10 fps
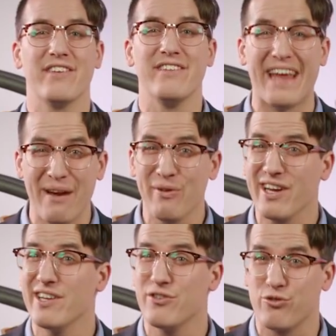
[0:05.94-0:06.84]
Today we're
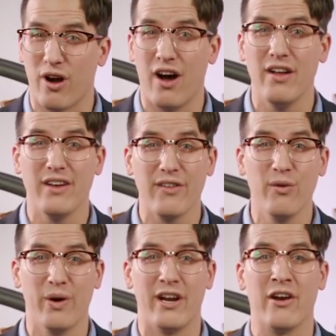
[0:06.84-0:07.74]
going to draw
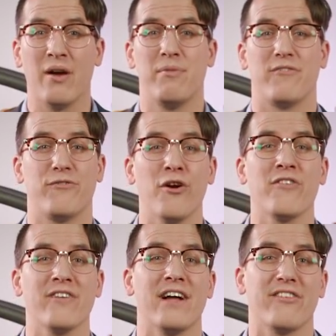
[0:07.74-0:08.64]
another winner, but
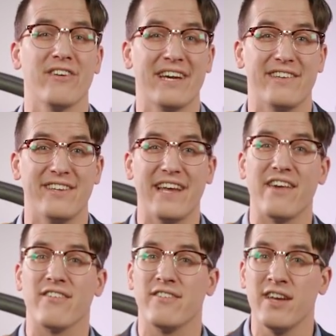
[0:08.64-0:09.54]
first let's look at
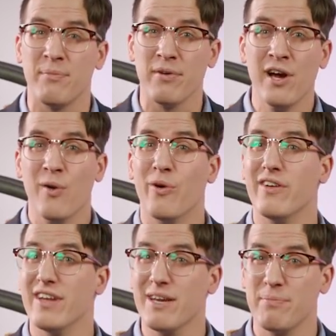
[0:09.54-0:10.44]
today's tip
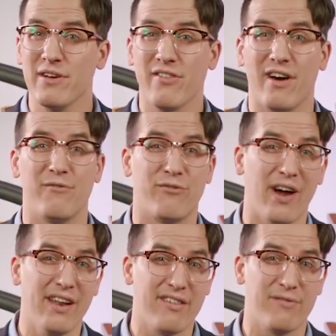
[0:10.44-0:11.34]
where Nick builds on
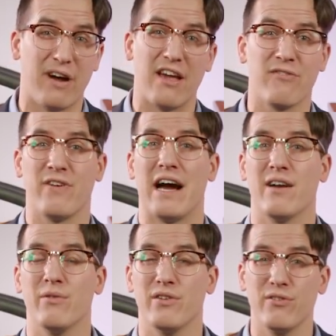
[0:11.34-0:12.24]
Friday's advice for
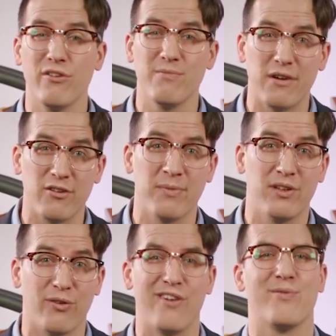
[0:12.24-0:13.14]
how to reduce
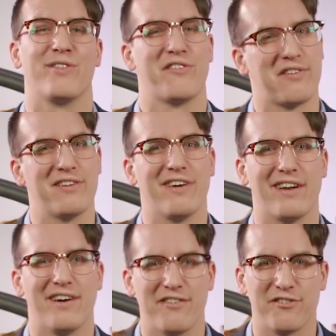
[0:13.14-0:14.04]
measurement noise with your signal
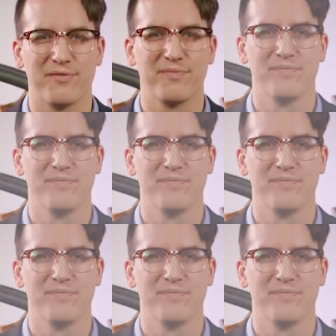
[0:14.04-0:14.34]
analyzer.